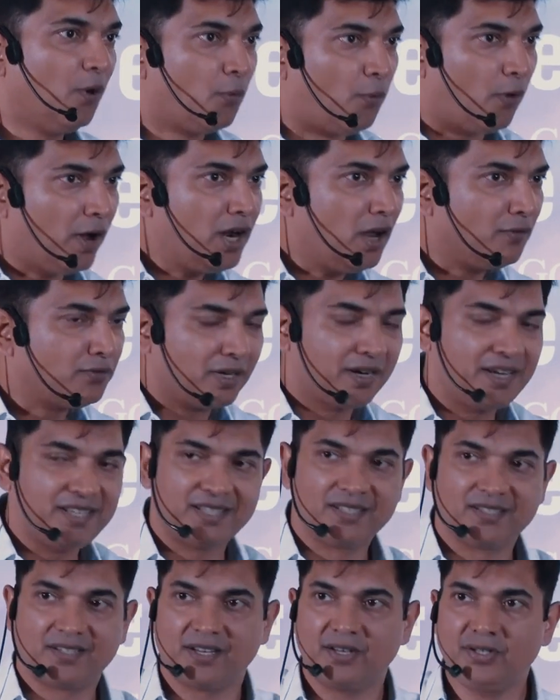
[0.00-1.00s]
one of the
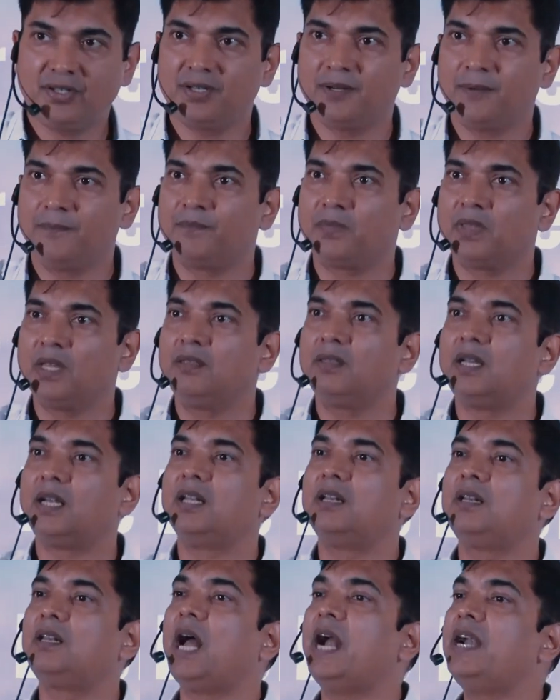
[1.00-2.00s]
reasons is that
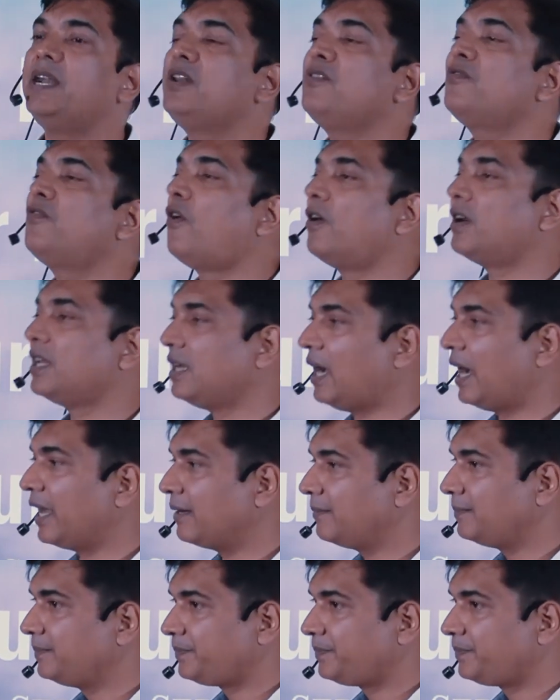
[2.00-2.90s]
in nineteen forty-nine,